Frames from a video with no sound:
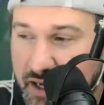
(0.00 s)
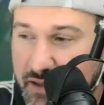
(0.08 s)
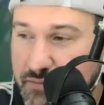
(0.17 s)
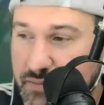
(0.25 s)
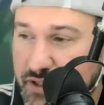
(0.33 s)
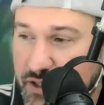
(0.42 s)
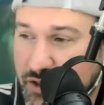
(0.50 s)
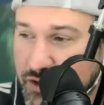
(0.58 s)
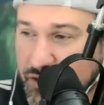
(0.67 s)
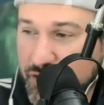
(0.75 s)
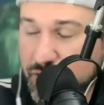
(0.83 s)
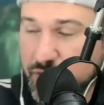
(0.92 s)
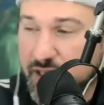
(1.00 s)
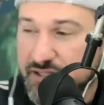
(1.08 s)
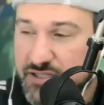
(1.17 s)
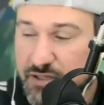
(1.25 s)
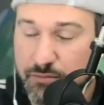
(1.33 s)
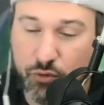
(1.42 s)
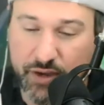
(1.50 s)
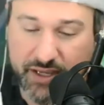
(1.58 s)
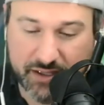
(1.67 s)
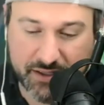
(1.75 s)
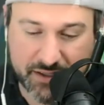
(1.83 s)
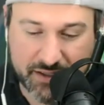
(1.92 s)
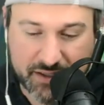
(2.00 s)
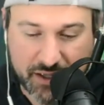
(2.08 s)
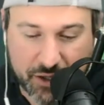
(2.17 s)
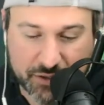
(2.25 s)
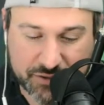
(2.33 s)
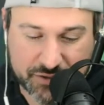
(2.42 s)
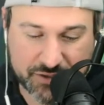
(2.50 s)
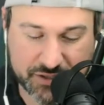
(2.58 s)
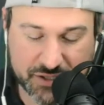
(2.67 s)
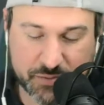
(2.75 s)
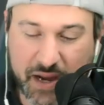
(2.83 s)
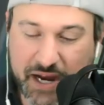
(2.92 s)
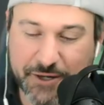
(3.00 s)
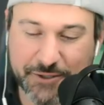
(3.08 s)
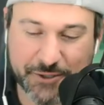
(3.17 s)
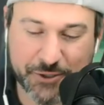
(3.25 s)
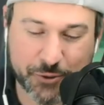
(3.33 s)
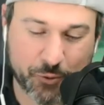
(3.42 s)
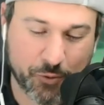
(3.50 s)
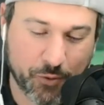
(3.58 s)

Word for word: um, you know, at some point arts inspired you.